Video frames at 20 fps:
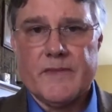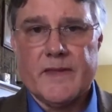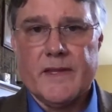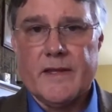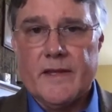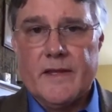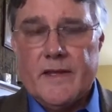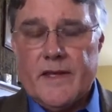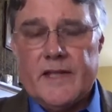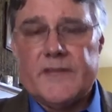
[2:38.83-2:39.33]

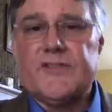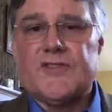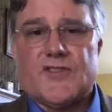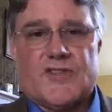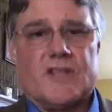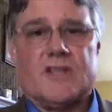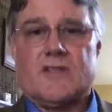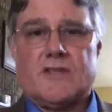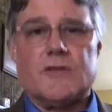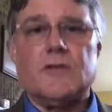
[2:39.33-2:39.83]
It's
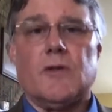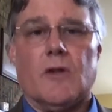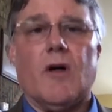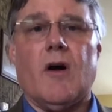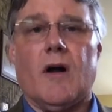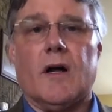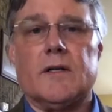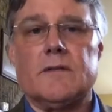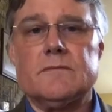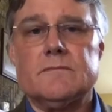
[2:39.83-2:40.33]
just too
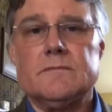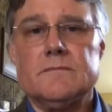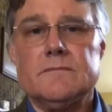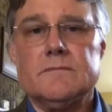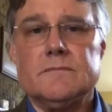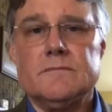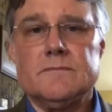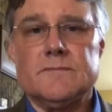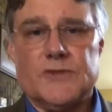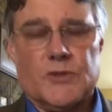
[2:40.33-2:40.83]
long.
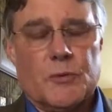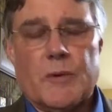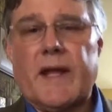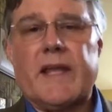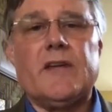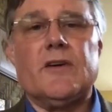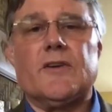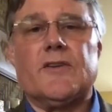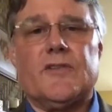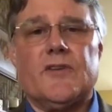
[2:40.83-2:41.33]
Your
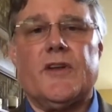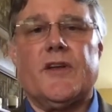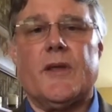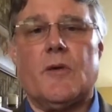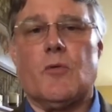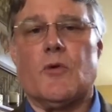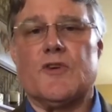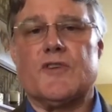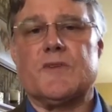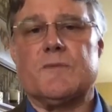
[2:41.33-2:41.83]
regular Sunday
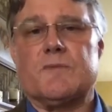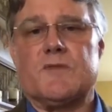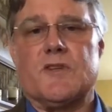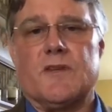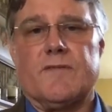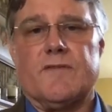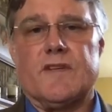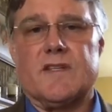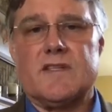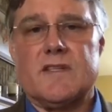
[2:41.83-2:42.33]
worship
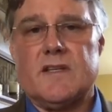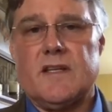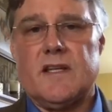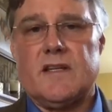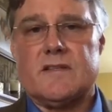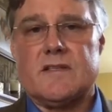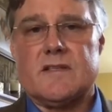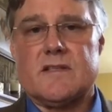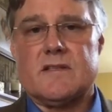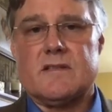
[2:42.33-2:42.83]
service,
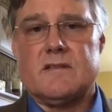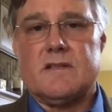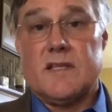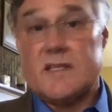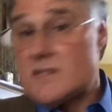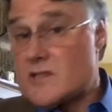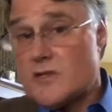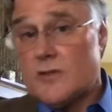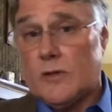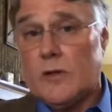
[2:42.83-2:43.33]
it's
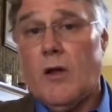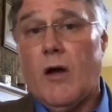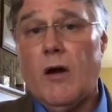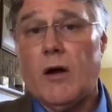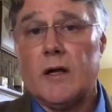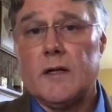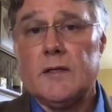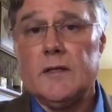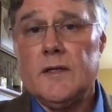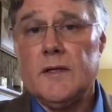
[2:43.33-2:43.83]
too long.
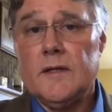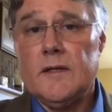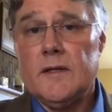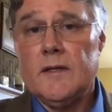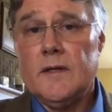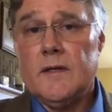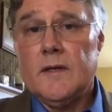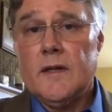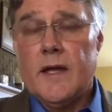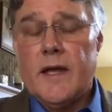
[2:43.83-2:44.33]

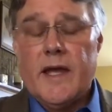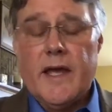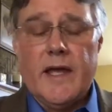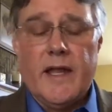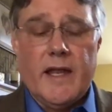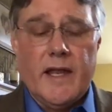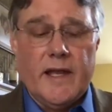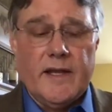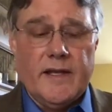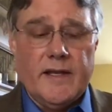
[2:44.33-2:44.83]

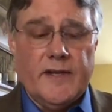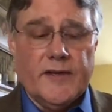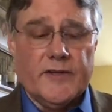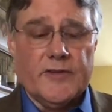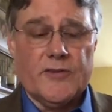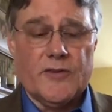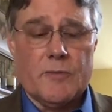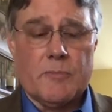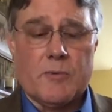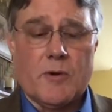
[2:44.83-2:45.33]
And
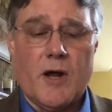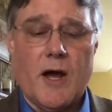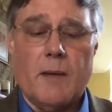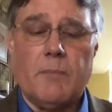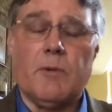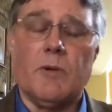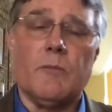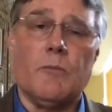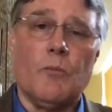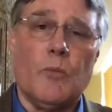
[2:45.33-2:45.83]
here's the
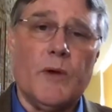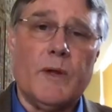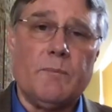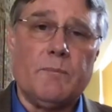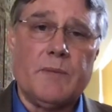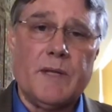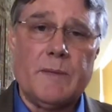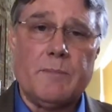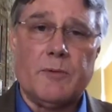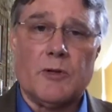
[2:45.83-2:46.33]
problem when
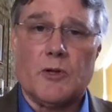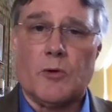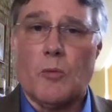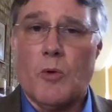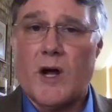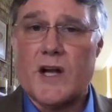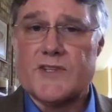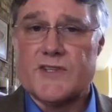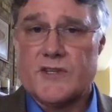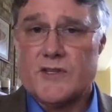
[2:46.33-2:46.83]
people are
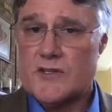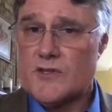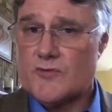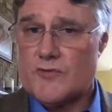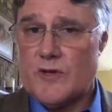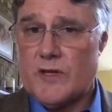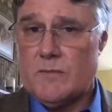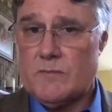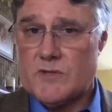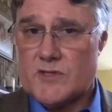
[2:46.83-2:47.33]
watching
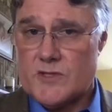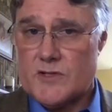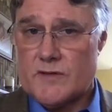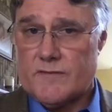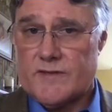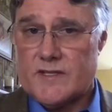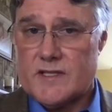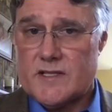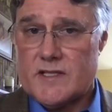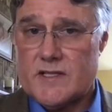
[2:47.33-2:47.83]
stream
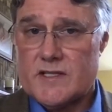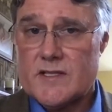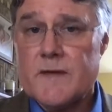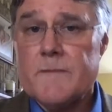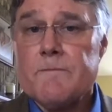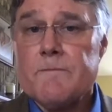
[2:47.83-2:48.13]
services.